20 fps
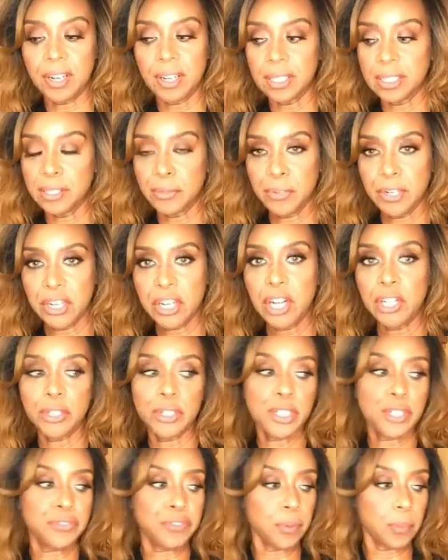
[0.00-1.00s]
different
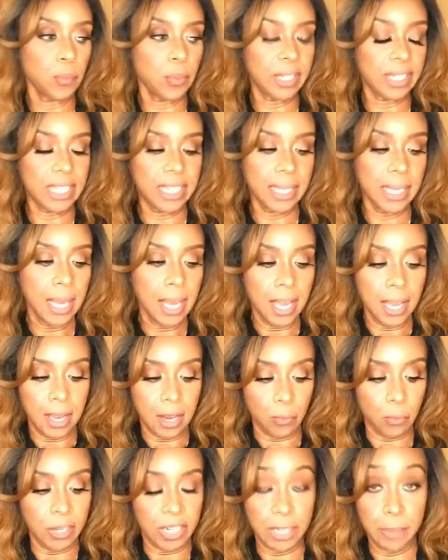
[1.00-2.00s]
colors, from really,
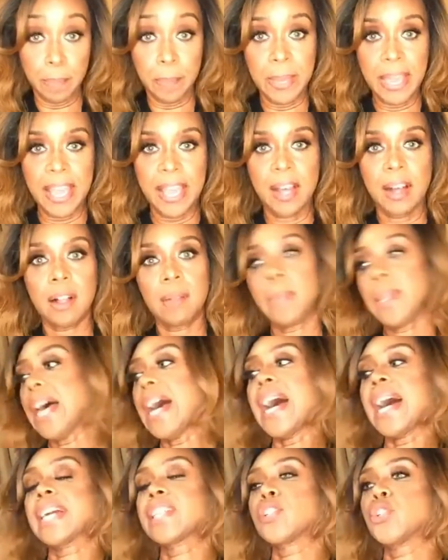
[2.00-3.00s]
really pale
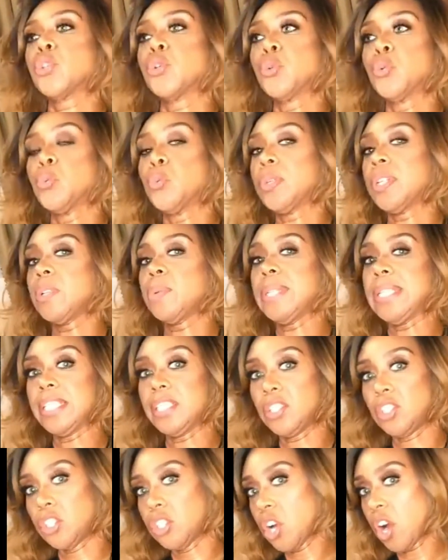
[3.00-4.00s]
blacks to really,
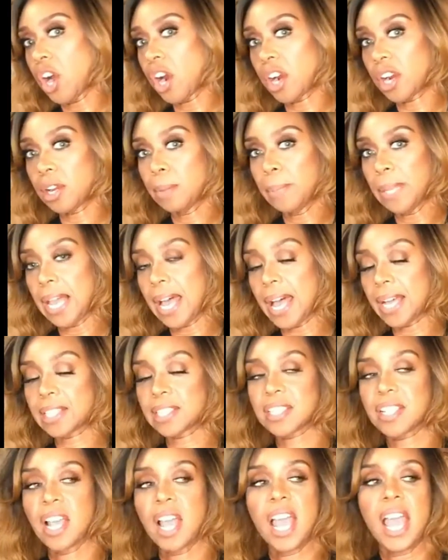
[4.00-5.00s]
really dark
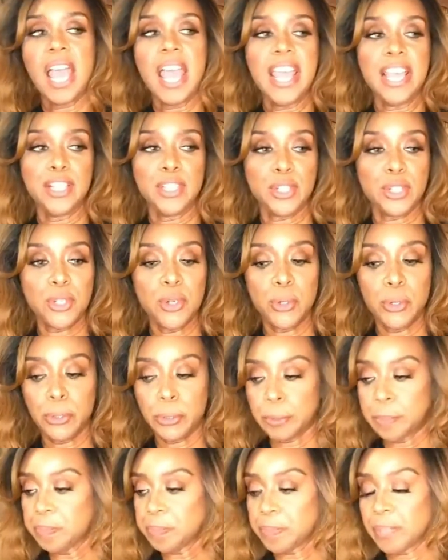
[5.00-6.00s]
blacks. And
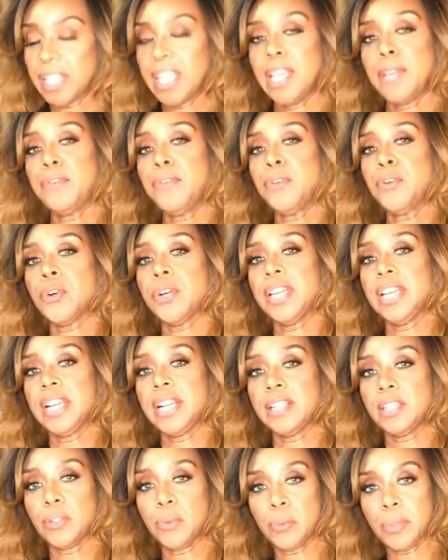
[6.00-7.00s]
so if you're
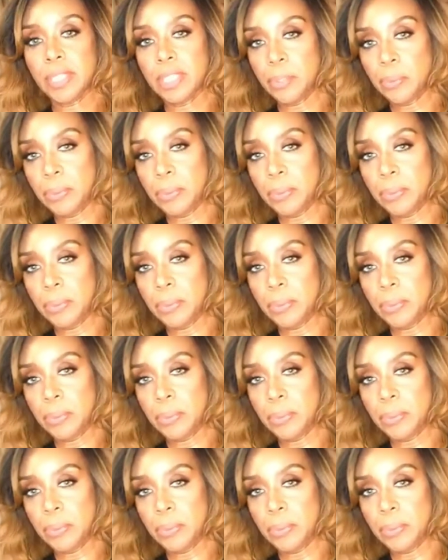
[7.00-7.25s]
in the really,